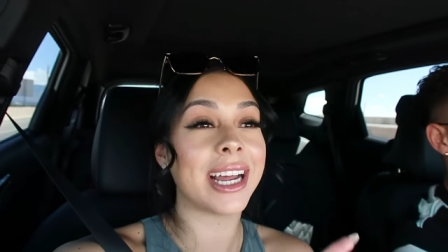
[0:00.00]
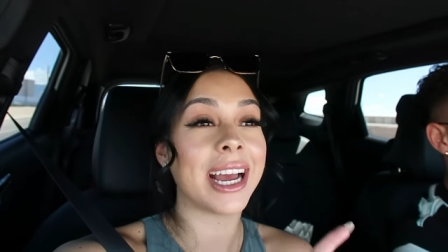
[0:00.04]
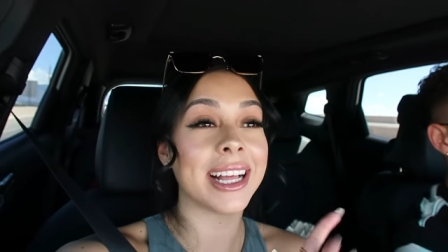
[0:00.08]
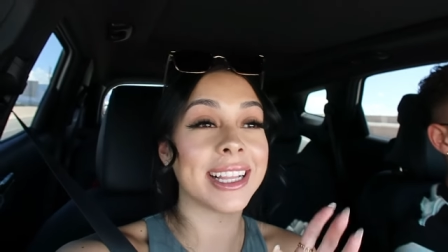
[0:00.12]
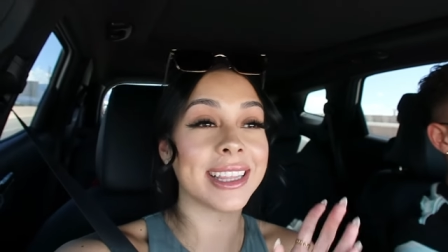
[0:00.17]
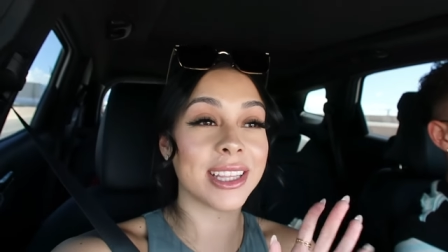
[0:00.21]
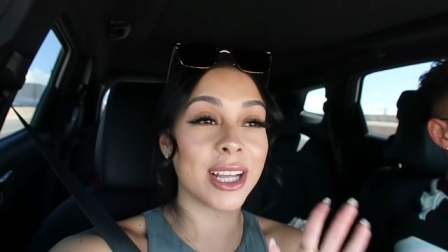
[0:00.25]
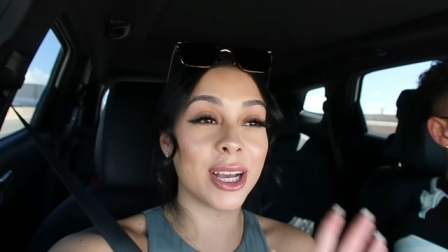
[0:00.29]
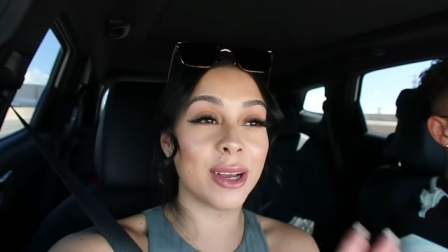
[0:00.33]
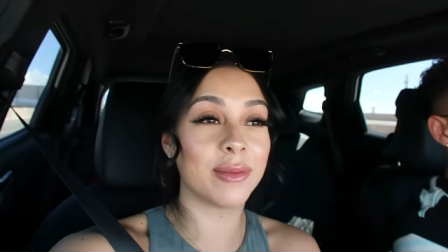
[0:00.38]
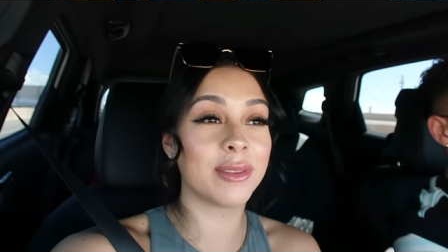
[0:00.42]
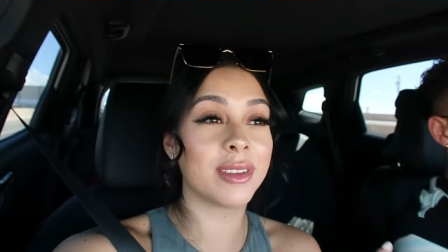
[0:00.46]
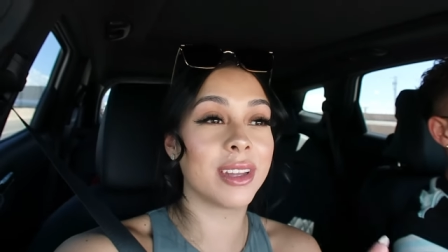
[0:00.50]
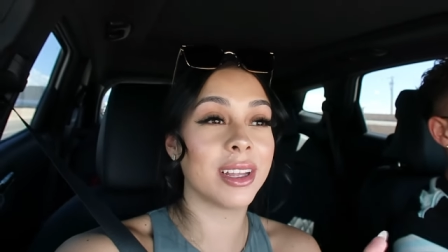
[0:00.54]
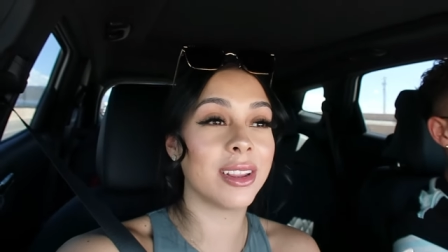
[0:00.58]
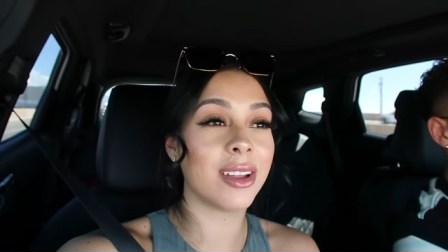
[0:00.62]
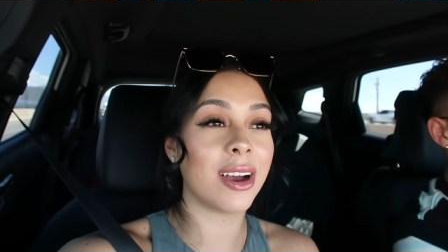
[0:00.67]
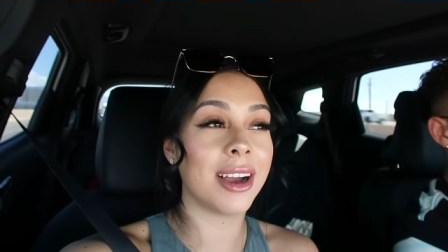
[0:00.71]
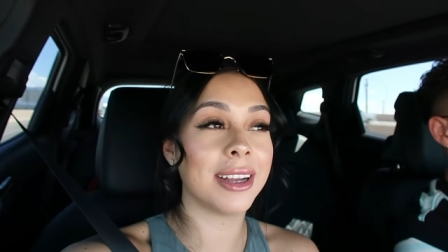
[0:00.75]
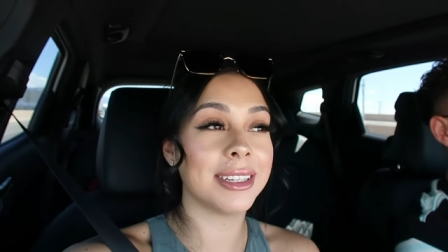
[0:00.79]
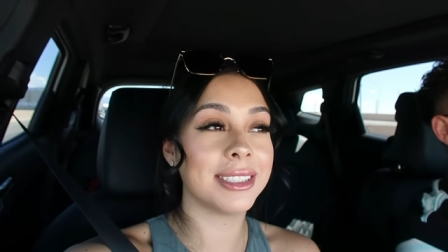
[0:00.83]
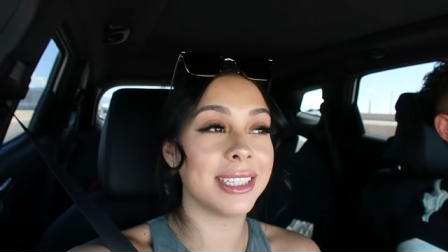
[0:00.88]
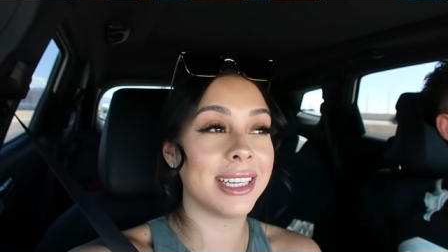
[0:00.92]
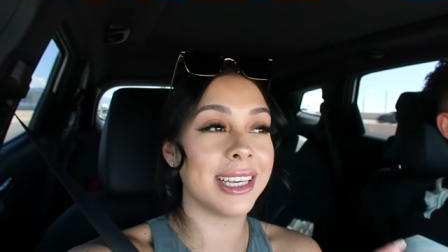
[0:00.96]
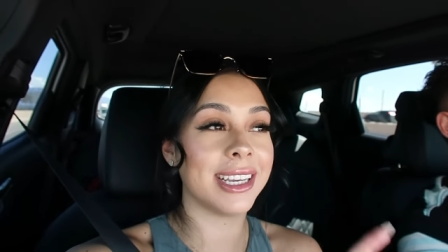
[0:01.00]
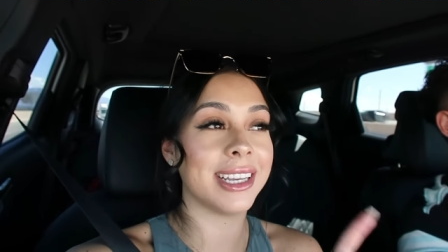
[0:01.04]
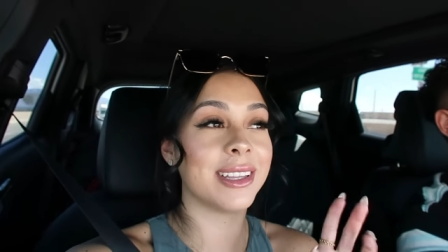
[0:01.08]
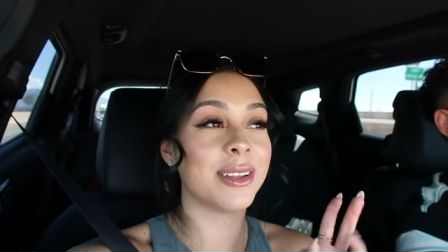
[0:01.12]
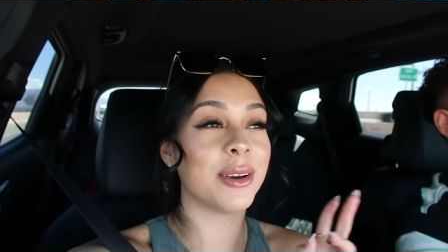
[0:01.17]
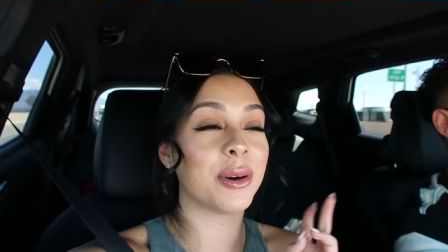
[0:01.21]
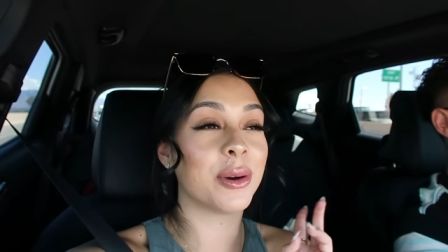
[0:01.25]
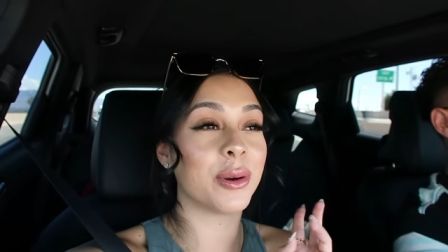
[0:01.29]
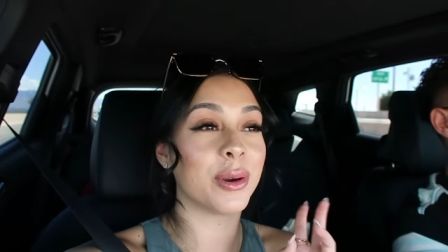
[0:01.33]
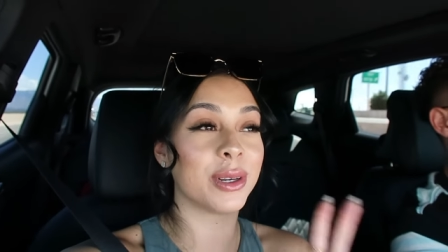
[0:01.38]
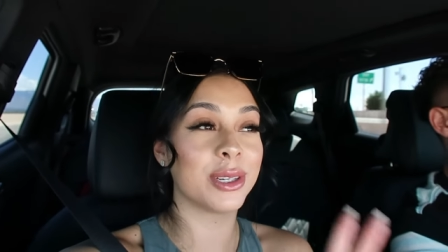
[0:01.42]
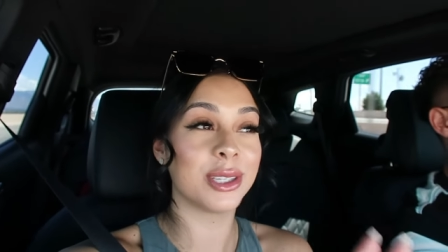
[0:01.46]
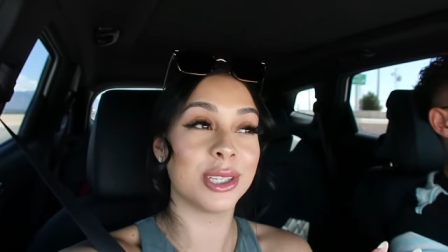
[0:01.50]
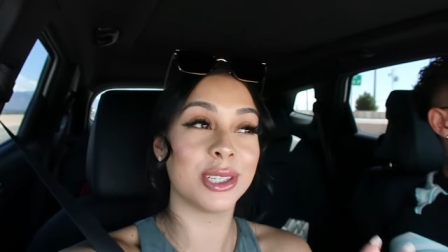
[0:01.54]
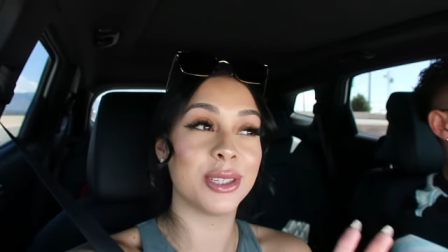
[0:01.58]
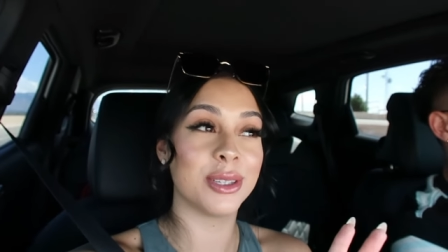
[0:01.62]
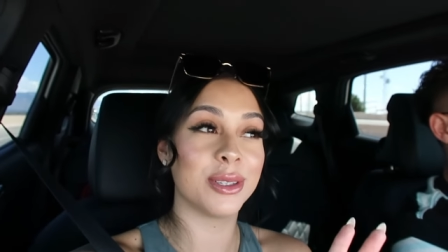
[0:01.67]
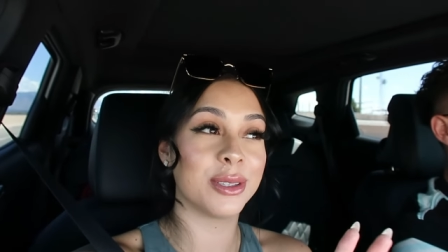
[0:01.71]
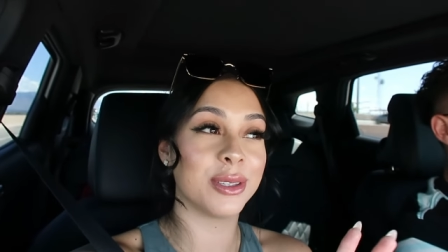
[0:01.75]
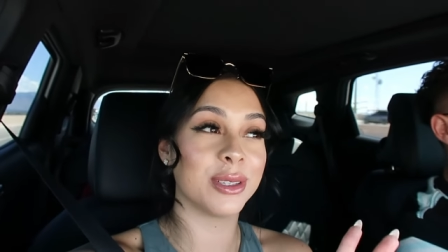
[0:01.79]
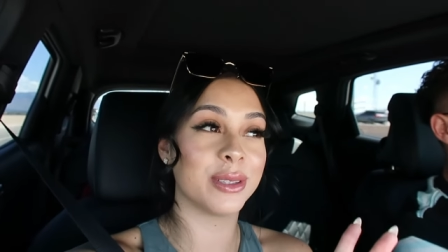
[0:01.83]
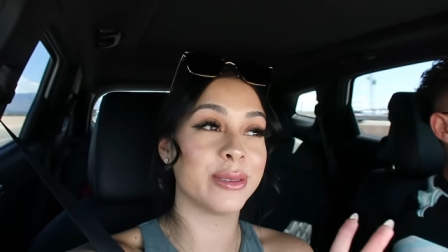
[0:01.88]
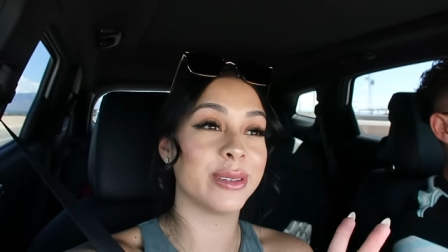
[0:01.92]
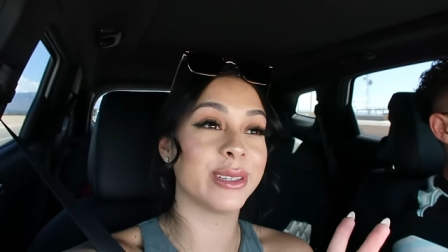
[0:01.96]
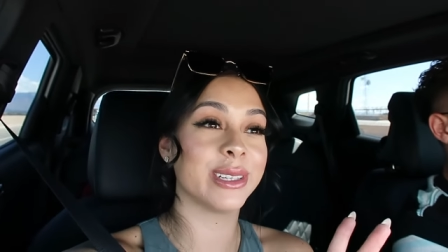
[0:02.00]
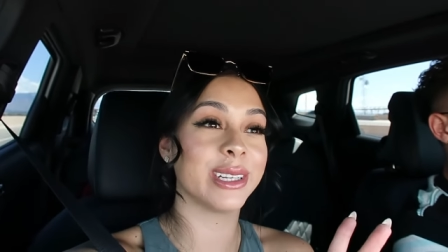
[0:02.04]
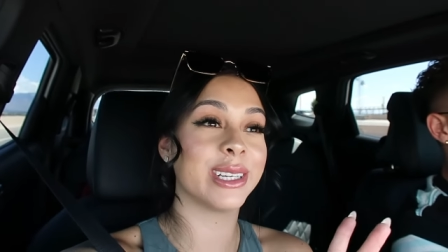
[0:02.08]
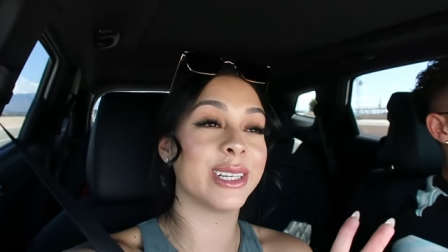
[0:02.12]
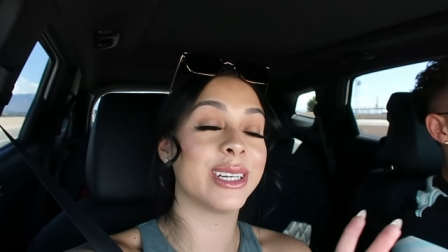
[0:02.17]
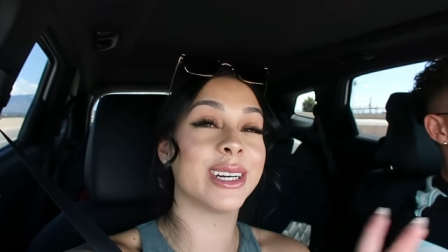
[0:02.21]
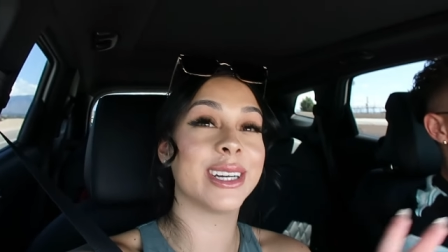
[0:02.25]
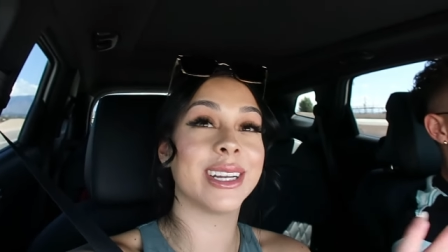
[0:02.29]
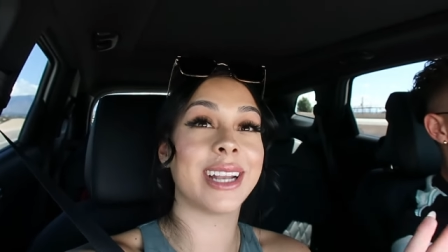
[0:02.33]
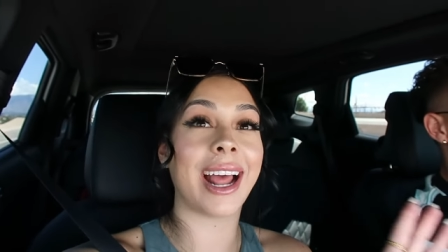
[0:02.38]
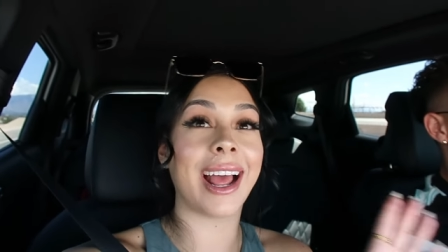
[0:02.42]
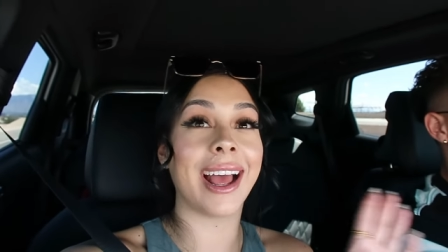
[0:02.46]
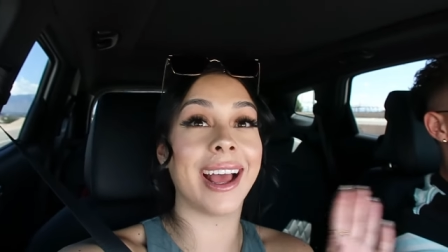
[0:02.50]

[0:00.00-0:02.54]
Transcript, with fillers: I loved the latte. The orange juice was really good.